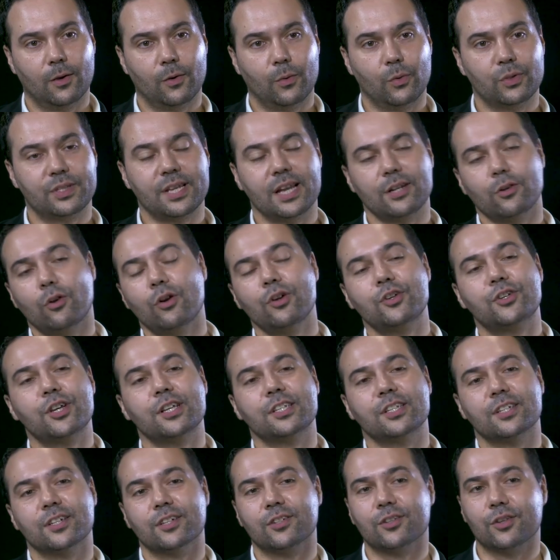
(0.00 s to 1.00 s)
Well, technology
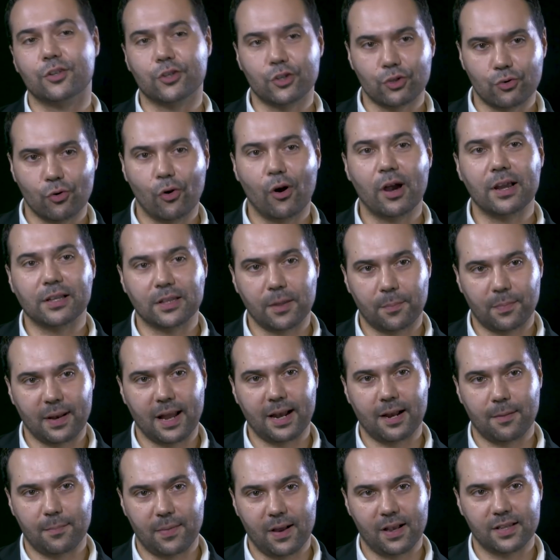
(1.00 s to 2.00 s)
isn't destroying the
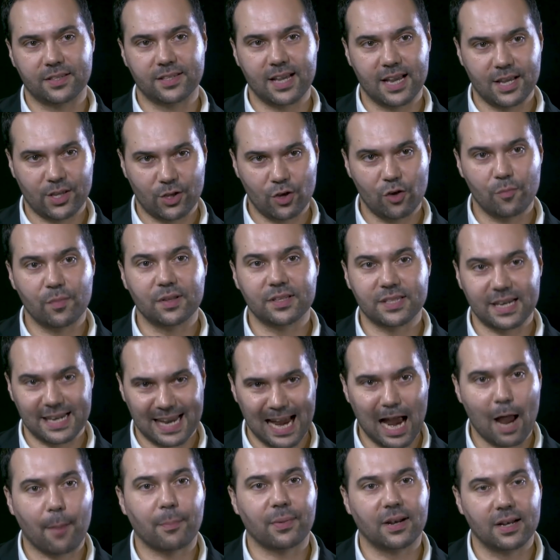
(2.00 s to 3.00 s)
planet per se. Humans and
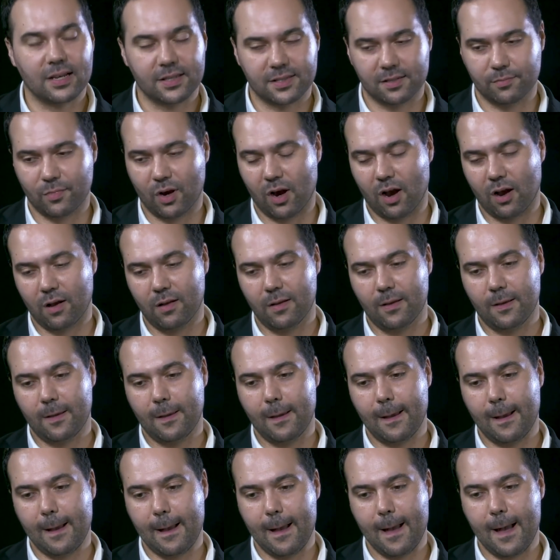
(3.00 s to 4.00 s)
capitalism
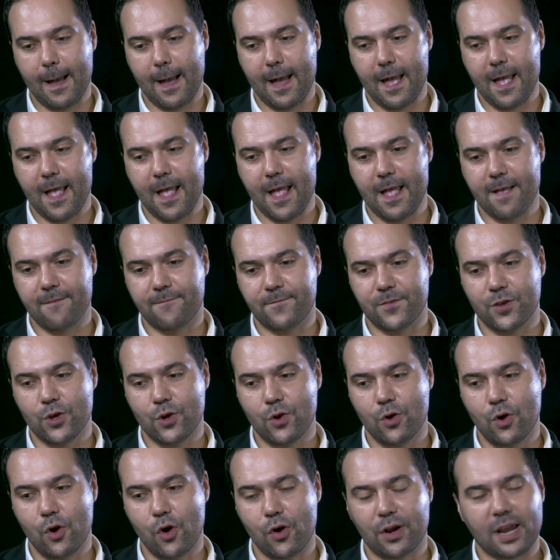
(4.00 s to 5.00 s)
are. If
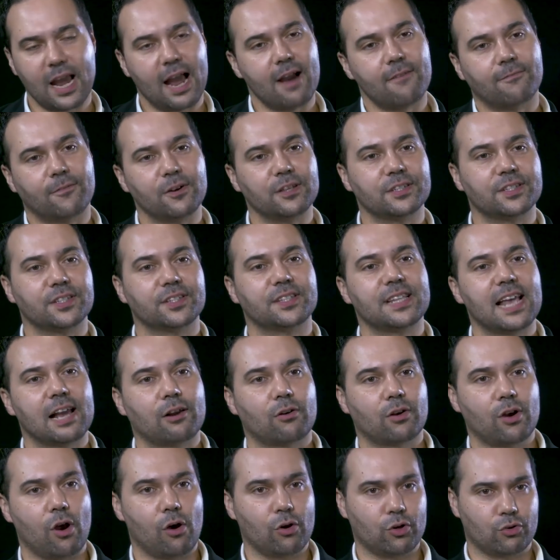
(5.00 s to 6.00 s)
you look at, for instance, the
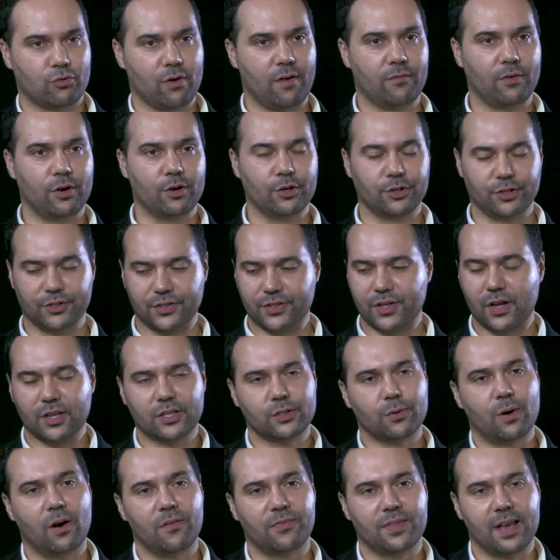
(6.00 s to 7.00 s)
agricultural revolution,
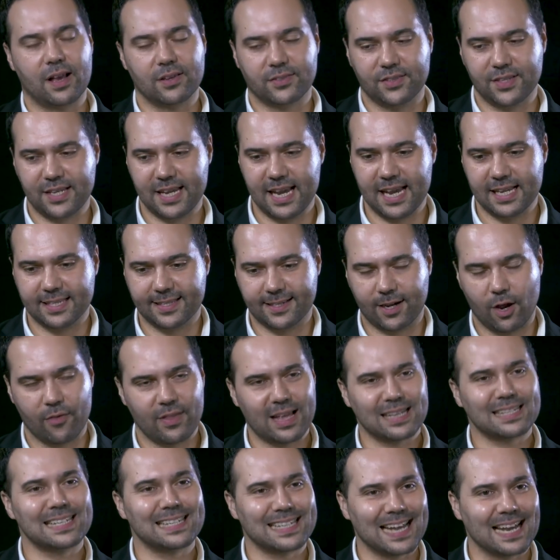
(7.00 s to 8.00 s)
starts 12,000 years ago.
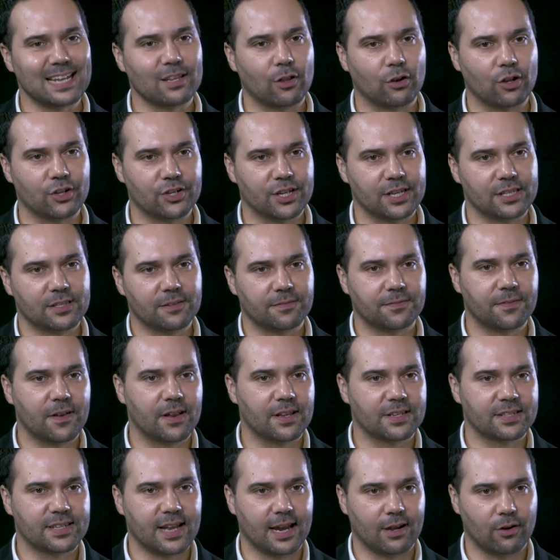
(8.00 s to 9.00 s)
That's a technology. It's the
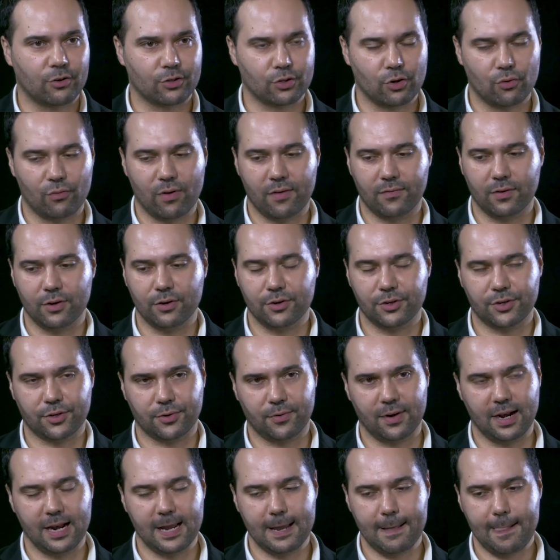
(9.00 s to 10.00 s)
first technological
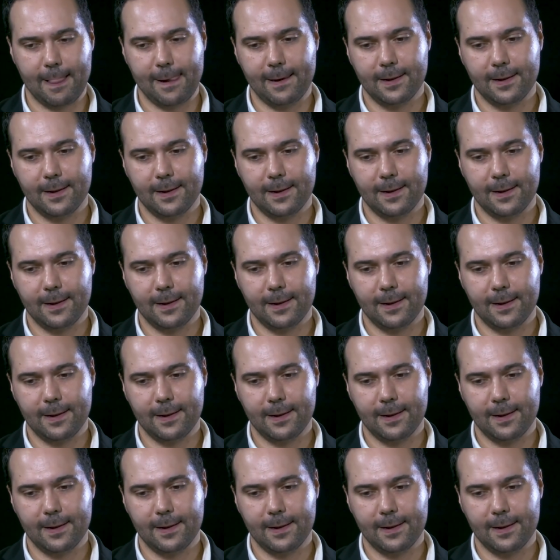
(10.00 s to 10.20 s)
revolution, really.